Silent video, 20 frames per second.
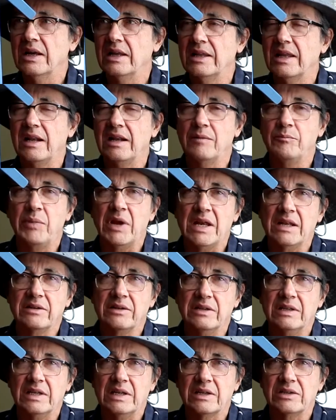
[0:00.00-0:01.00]
and then I
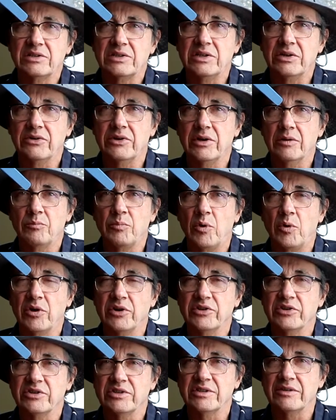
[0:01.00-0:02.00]
painted the exterior
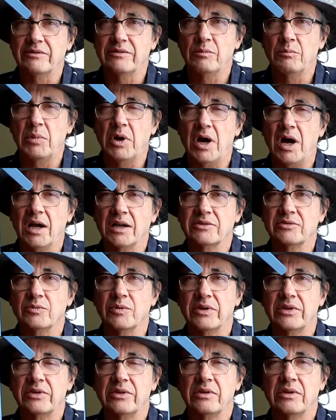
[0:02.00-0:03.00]
portions of the box
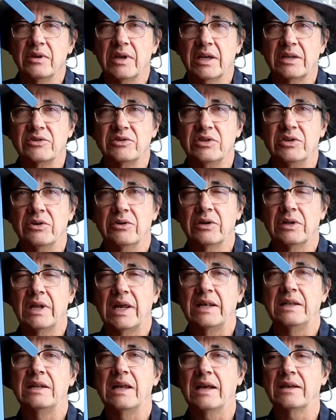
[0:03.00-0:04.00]
with exterior
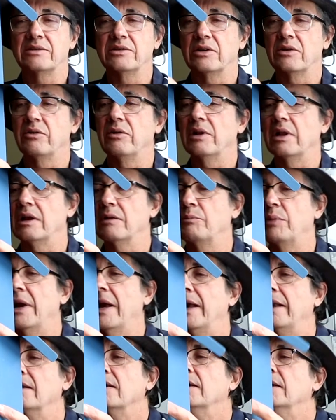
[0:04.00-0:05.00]
latex acrylic
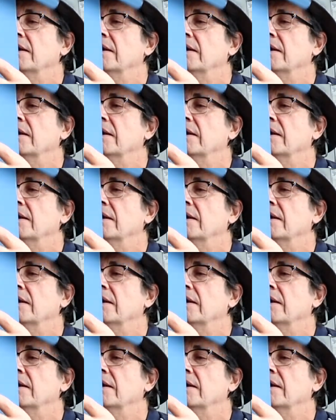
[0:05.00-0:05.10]
paint.